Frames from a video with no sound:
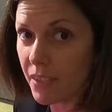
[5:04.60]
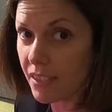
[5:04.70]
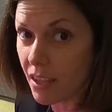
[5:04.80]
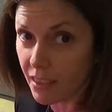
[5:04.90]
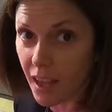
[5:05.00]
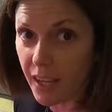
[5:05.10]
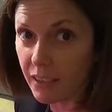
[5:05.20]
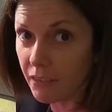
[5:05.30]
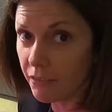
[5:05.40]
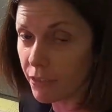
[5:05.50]
the
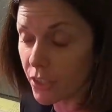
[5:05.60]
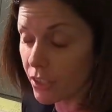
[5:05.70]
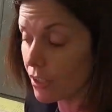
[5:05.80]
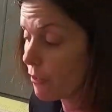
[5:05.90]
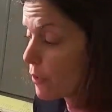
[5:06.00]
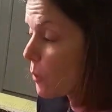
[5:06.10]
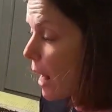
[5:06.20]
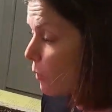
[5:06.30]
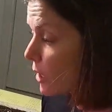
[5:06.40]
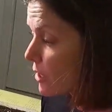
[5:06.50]
sunlight for a few
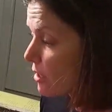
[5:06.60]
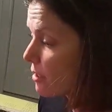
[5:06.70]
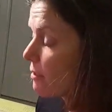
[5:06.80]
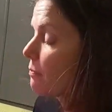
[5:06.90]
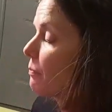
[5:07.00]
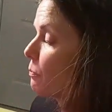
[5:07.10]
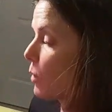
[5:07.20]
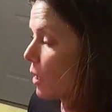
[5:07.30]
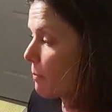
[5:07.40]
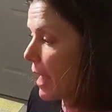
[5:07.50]
hours,
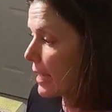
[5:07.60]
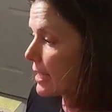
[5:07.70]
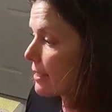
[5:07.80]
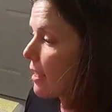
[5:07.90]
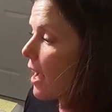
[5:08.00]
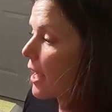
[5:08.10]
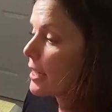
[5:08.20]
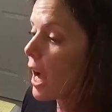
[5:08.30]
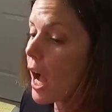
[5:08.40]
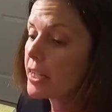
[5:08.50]
brought them back
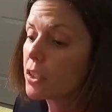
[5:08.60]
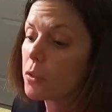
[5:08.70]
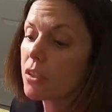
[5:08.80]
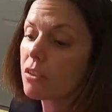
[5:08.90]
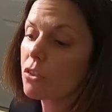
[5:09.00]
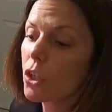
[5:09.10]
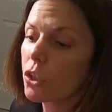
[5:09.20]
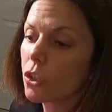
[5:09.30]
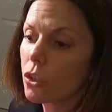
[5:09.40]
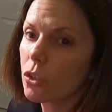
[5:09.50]
inside. I noticed a
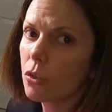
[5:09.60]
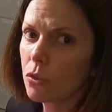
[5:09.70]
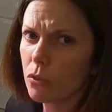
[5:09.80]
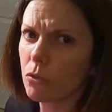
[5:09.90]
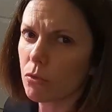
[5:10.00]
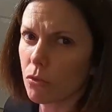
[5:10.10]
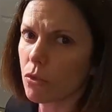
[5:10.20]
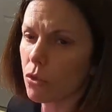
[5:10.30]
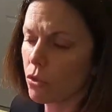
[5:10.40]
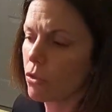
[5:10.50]

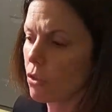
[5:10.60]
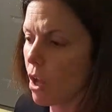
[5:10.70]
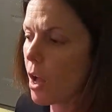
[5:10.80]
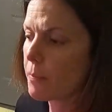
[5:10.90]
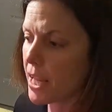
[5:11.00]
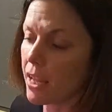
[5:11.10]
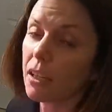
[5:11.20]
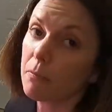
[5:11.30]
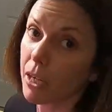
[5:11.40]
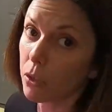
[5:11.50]
huge
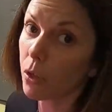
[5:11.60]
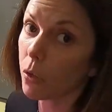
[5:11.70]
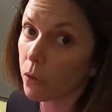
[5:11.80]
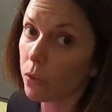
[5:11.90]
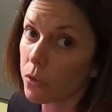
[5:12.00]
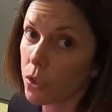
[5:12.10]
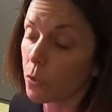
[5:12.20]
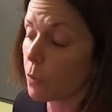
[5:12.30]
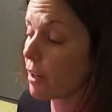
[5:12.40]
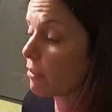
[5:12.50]
uptake in my growth
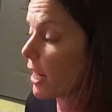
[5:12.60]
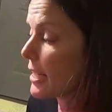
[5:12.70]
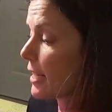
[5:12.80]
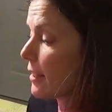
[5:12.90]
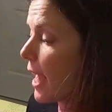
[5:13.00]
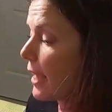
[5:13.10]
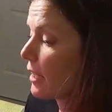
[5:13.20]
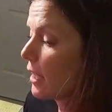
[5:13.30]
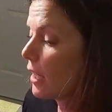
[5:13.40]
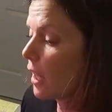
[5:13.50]
too whenever I did that.